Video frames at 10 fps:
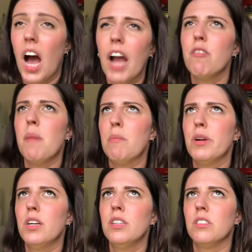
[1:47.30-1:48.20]
I
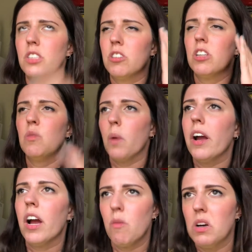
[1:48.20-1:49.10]
remember literally where
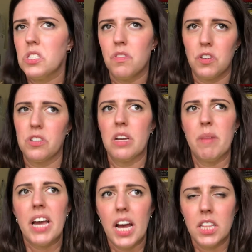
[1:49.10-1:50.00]
I was the first time I
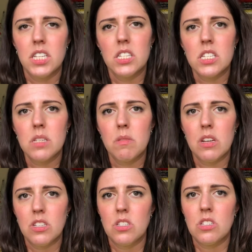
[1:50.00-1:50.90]
had this.
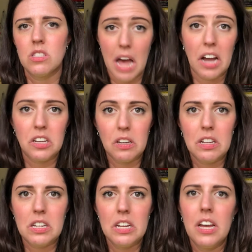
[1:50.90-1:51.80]
It's that
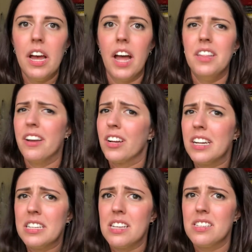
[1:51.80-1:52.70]
good. And they're gonna
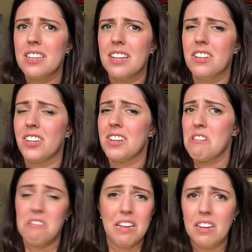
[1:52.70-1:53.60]
taste it and they're gonna
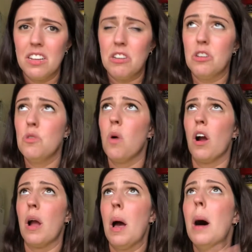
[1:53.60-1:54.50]
think you
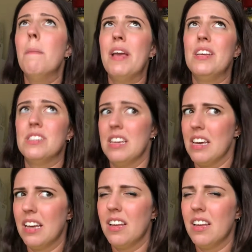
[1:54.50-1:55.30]
are amazing,